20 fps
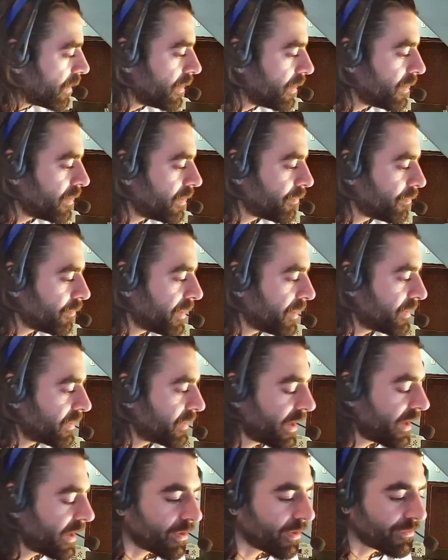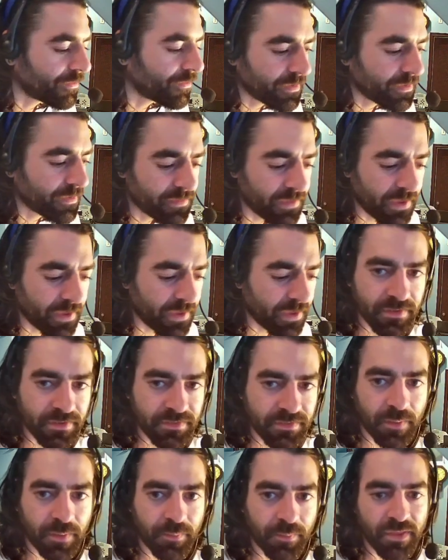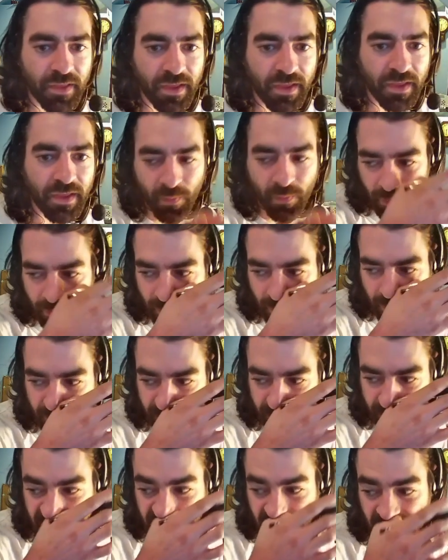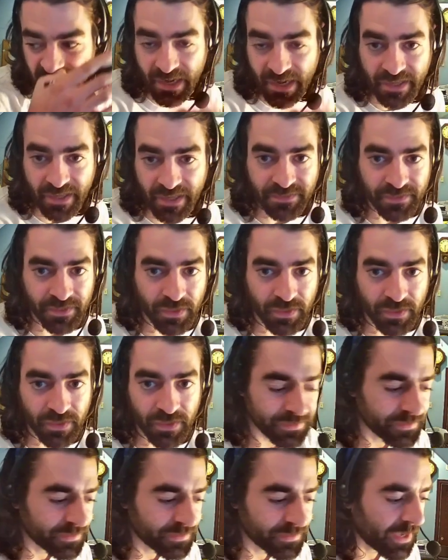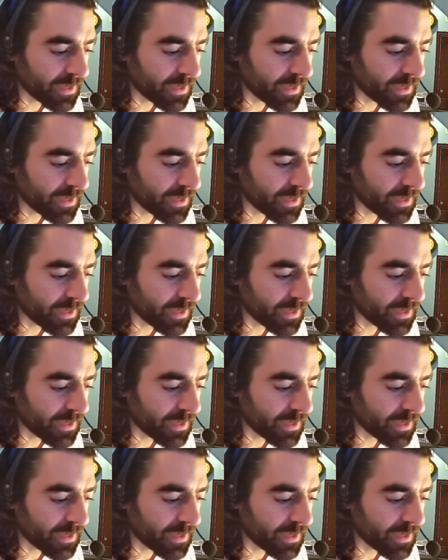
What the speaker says: maybe like autistic or something, where they're just not as linguistic.